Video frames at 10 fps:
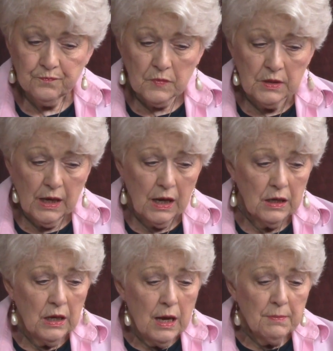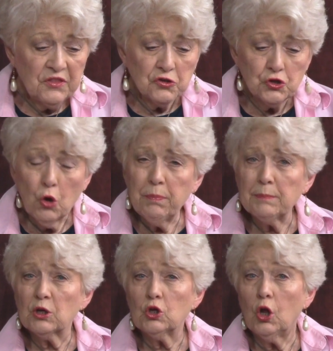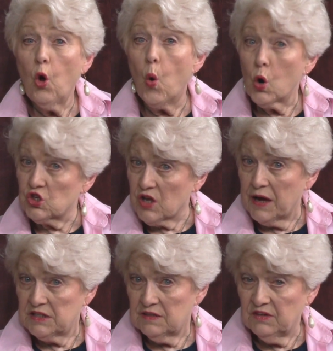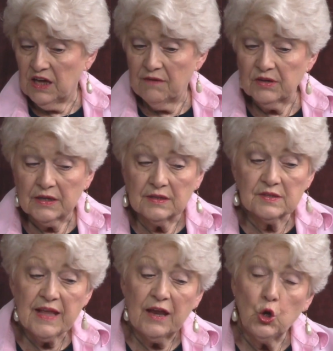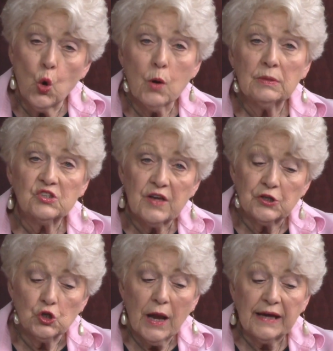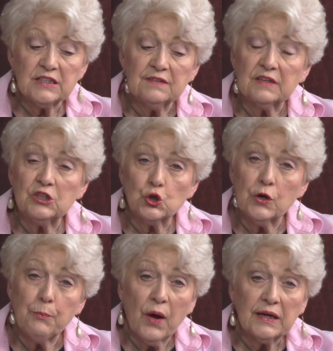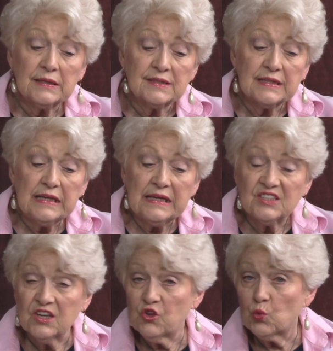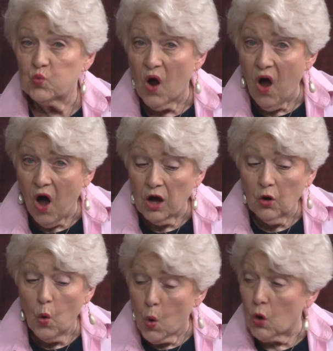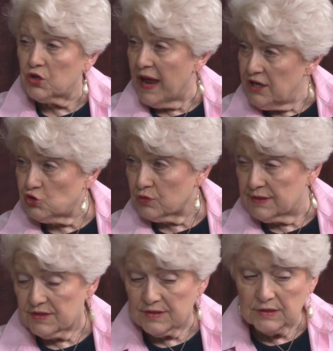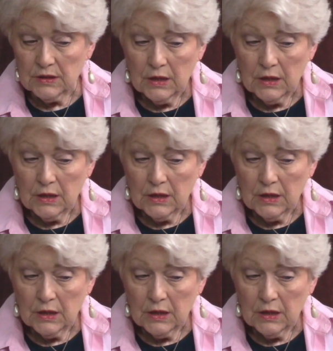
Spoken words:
Yeah, but there's no biblical or scientific evidence that normal sexual activity during pregnancy is either wrong or dangerous.